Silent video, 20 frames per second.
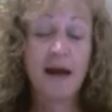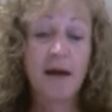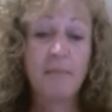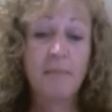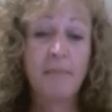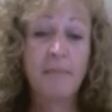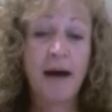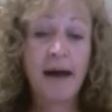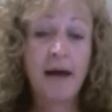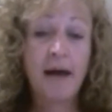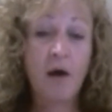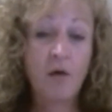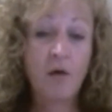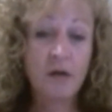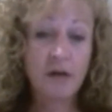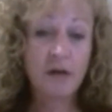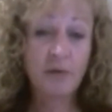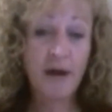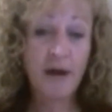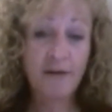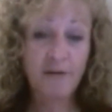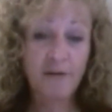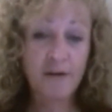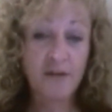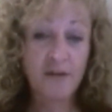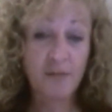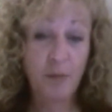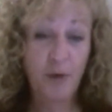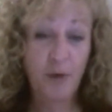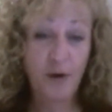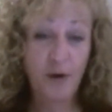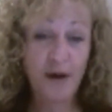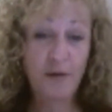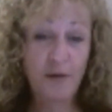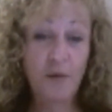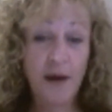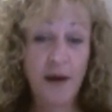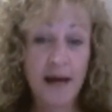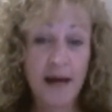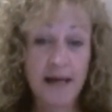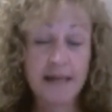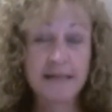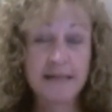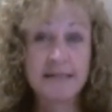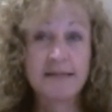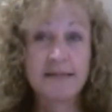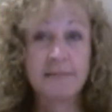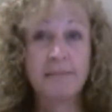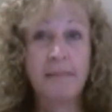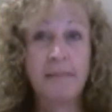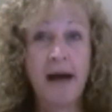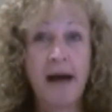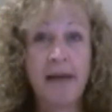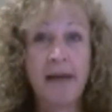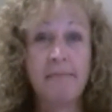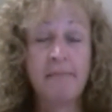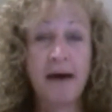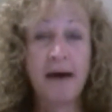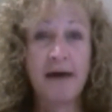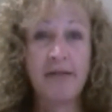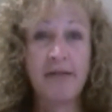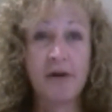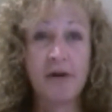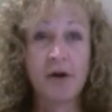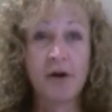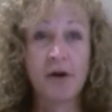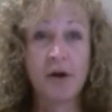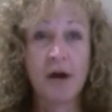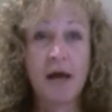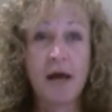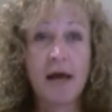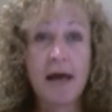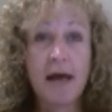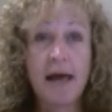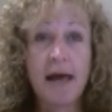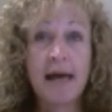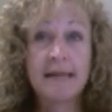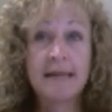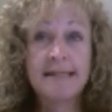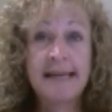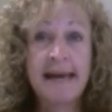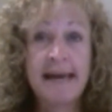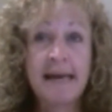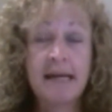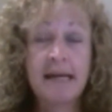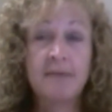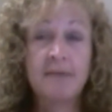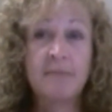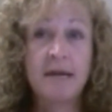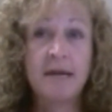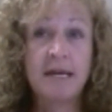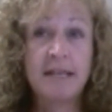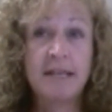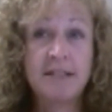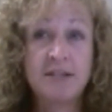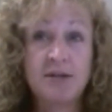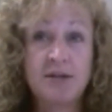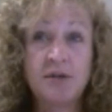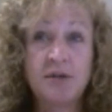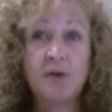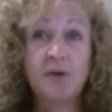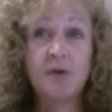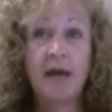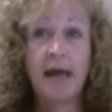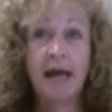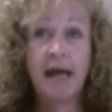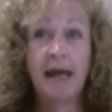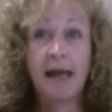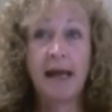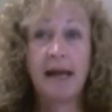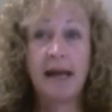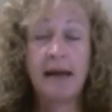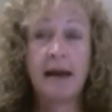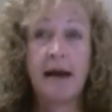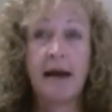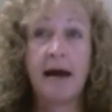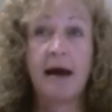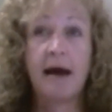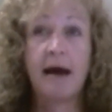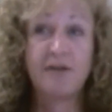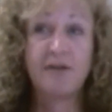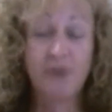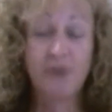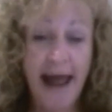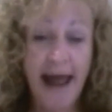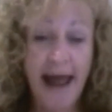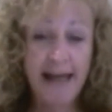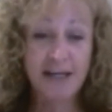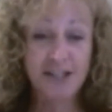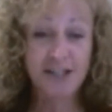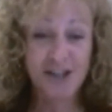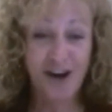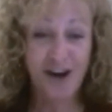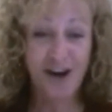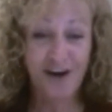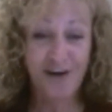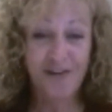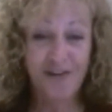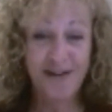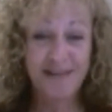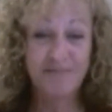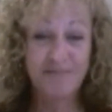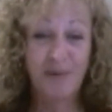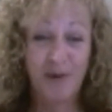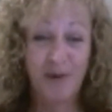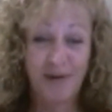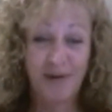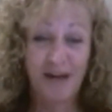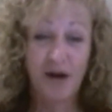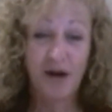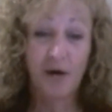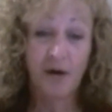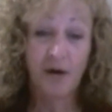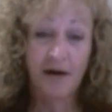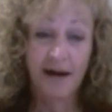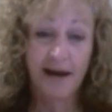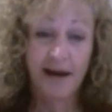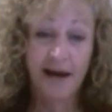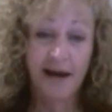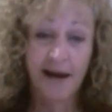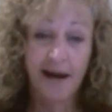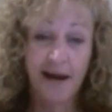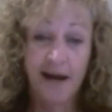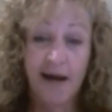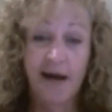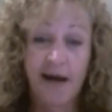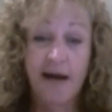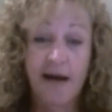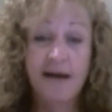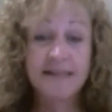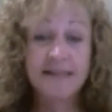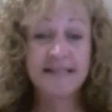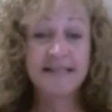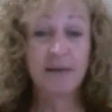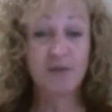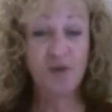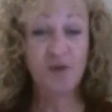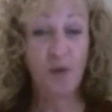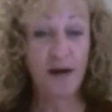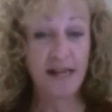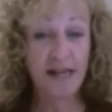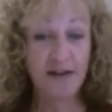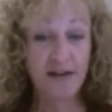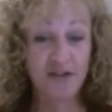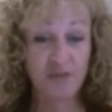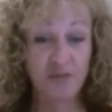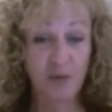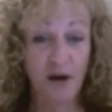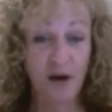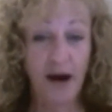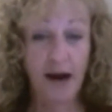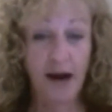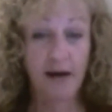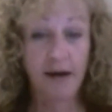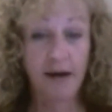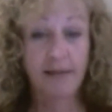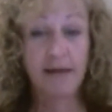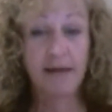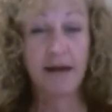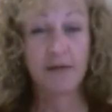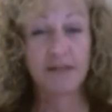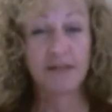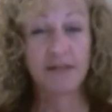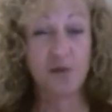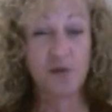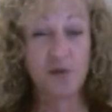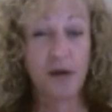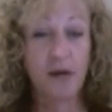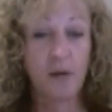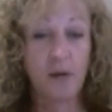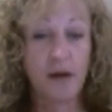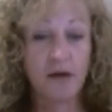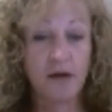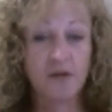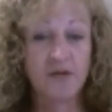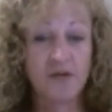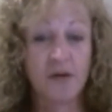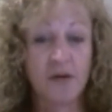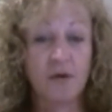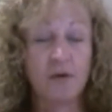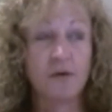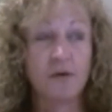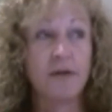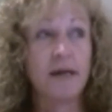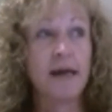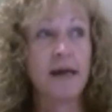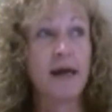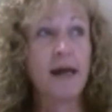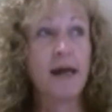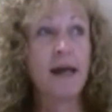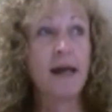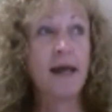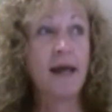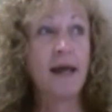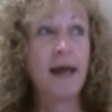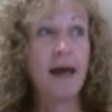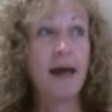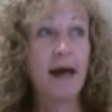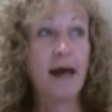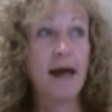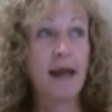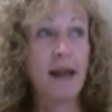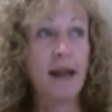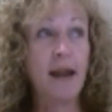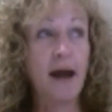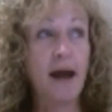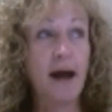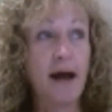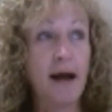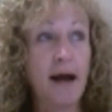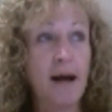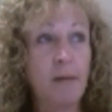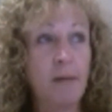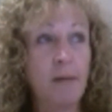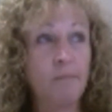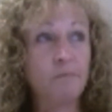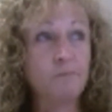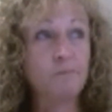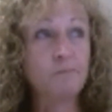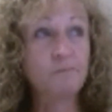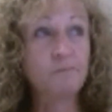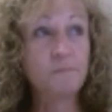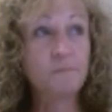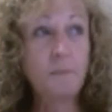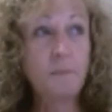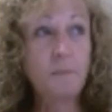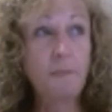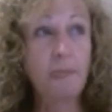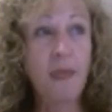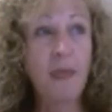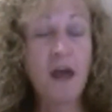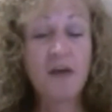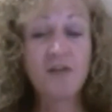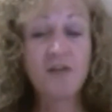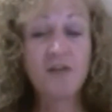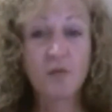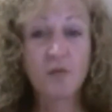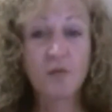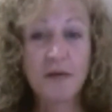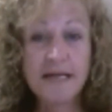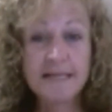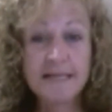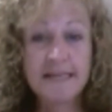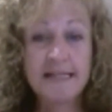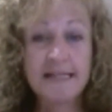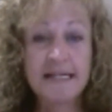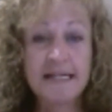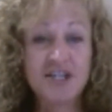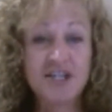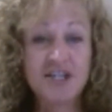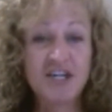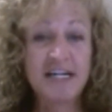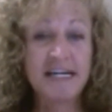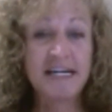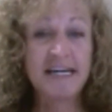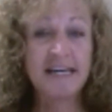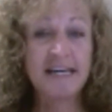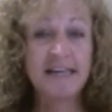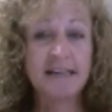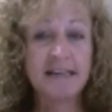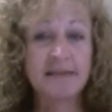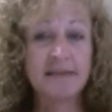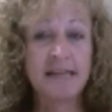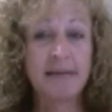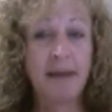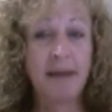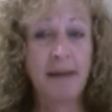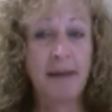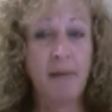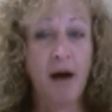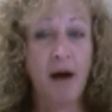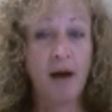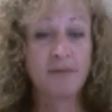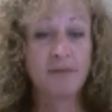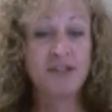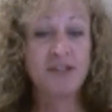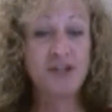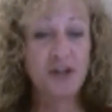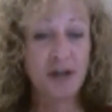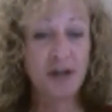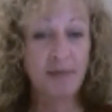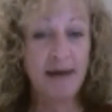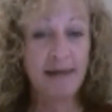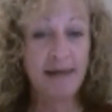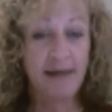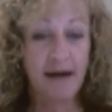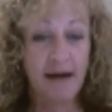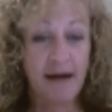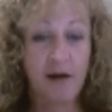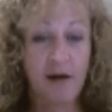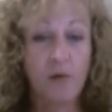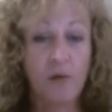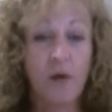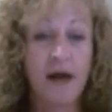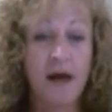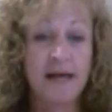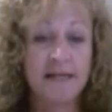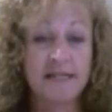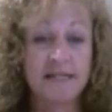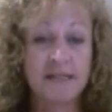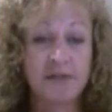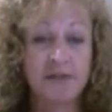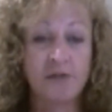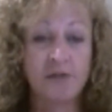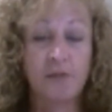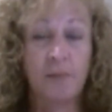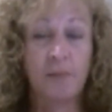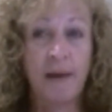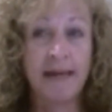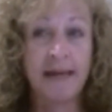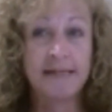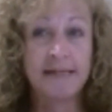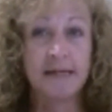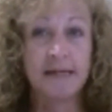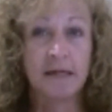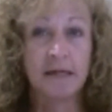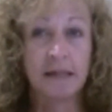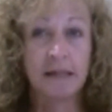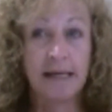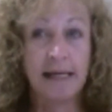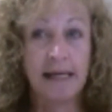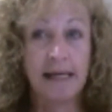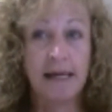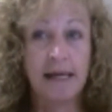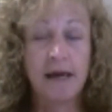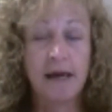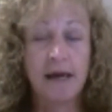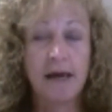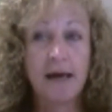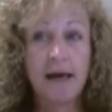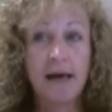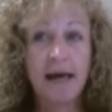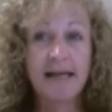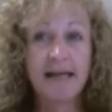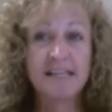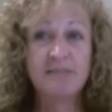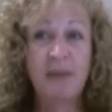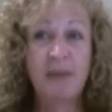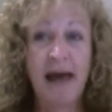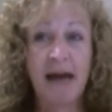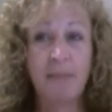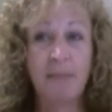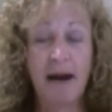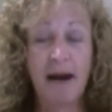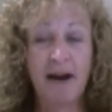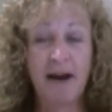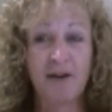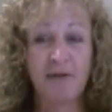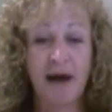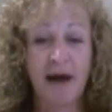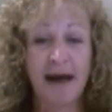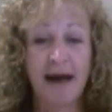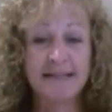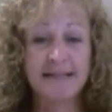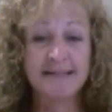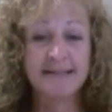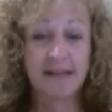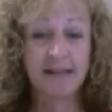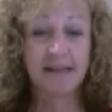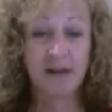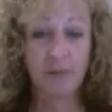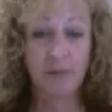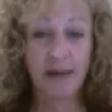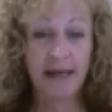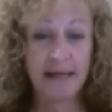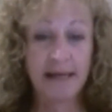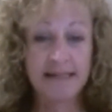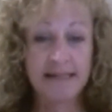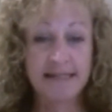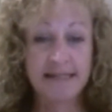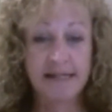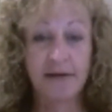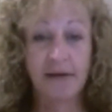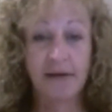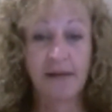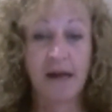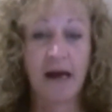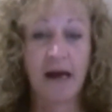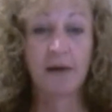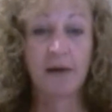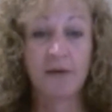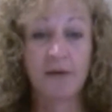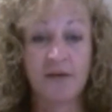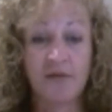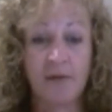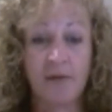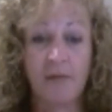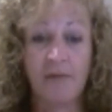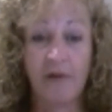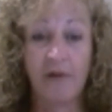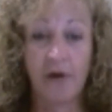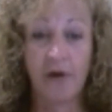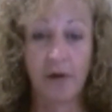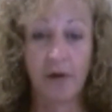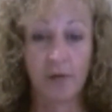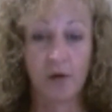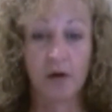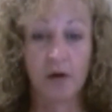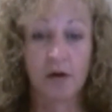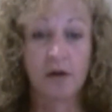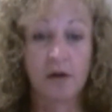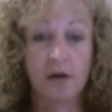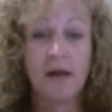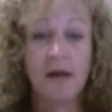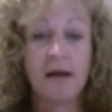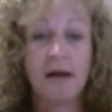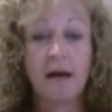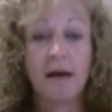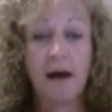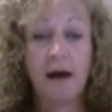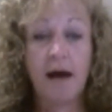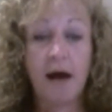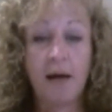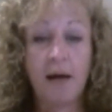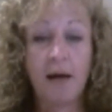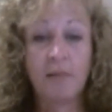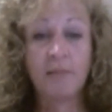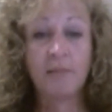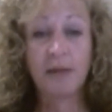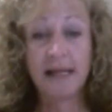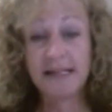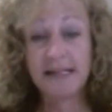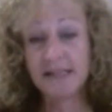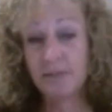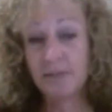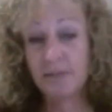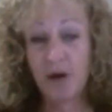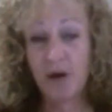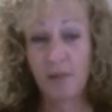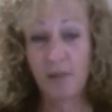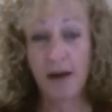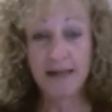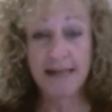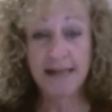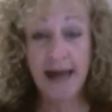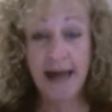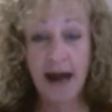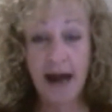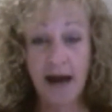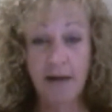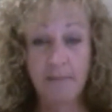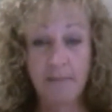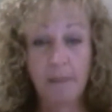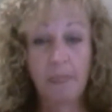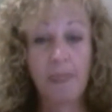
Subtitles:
My only reference point was my mother had taken me to a drag show in Portland, Oregon, some 20 years prior. I think I was 21 years old. And the reason that my mom took me there was to basically expand my horizons a little bit, considering was from a very rural place in Butte, Montana.